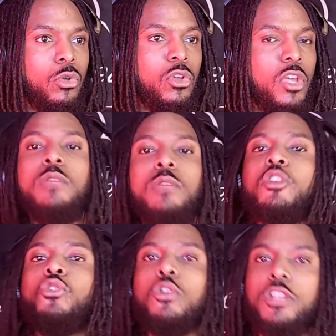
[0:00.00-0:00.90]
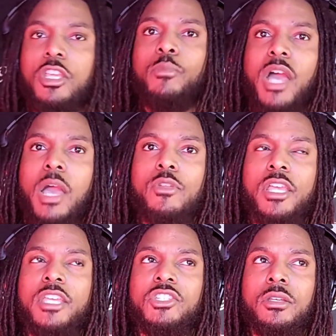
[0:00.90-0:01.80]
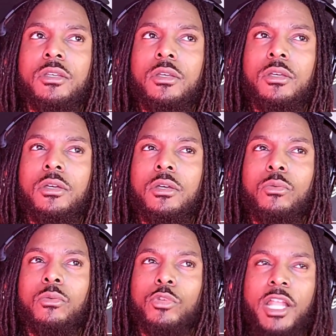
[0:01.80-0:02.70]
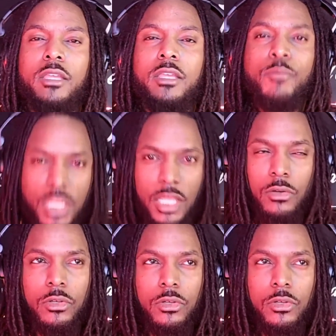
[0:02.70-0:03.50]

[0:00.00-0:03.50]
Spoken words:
and the minority of the population was like mediocre.